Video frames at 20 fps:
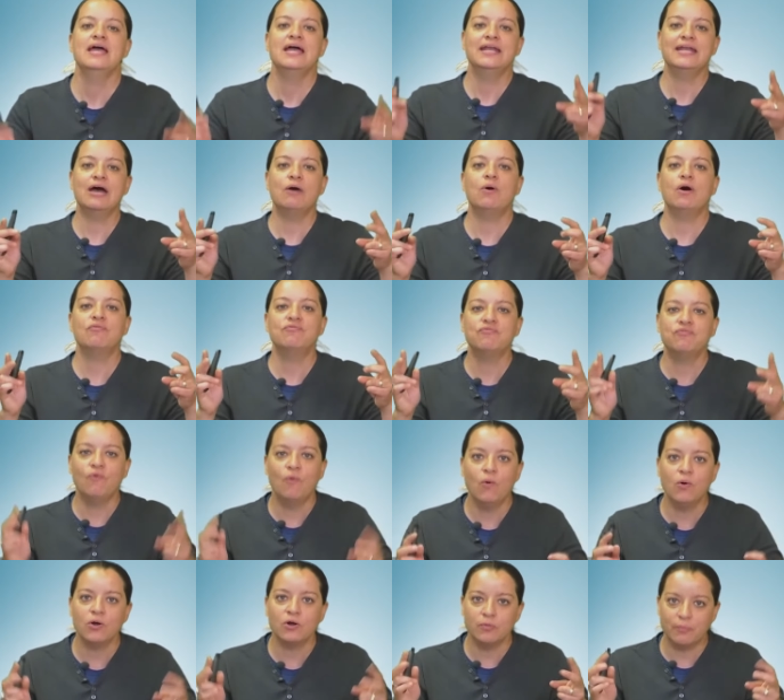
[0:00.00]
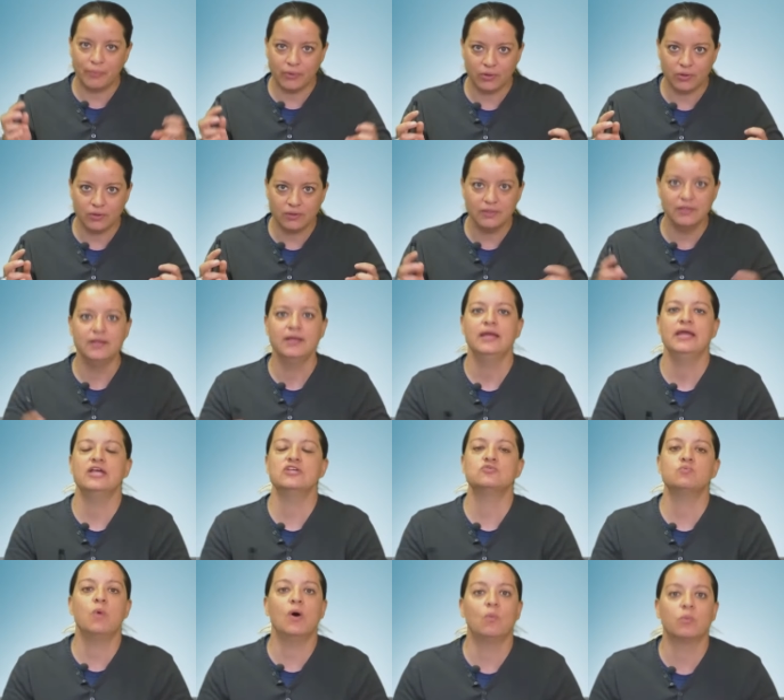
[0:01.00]
Now, affordable
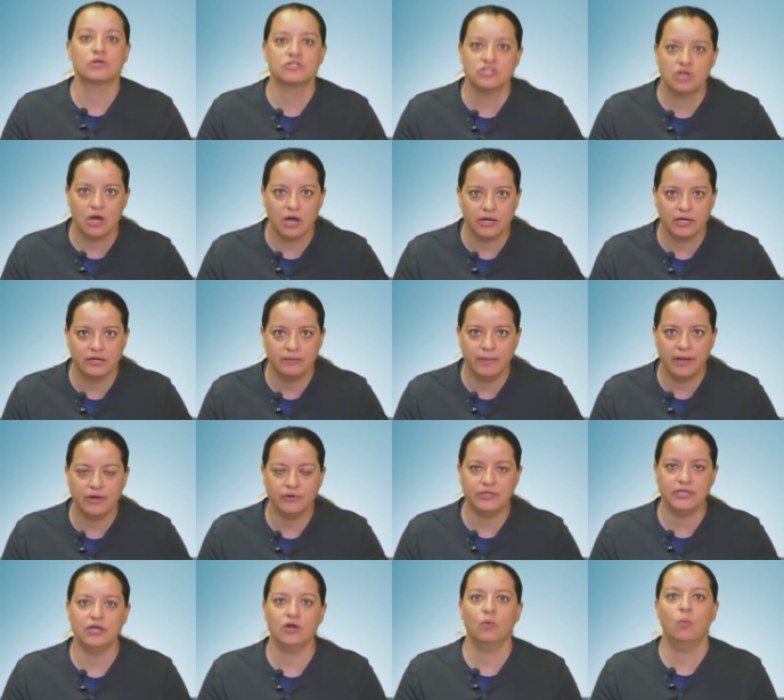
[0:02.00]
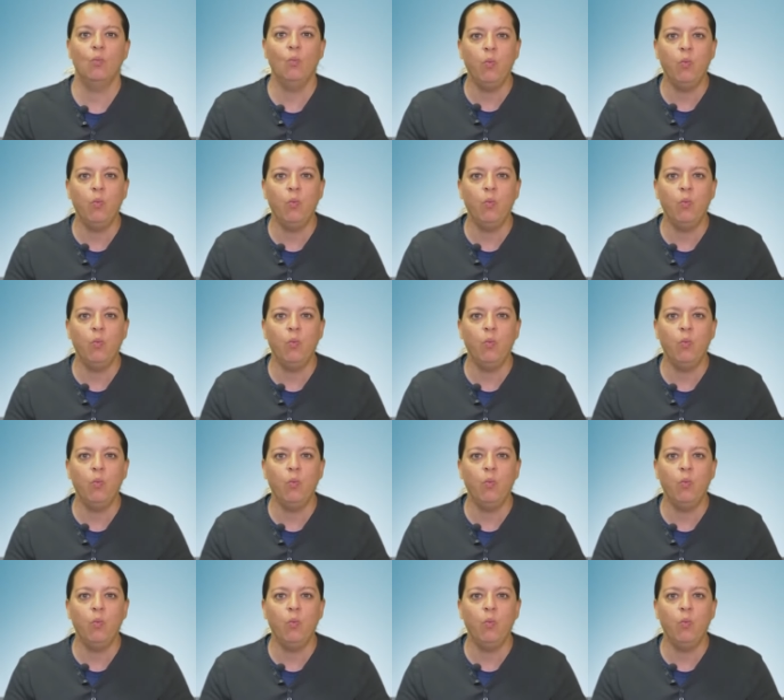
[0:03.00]
is what we're talking about here.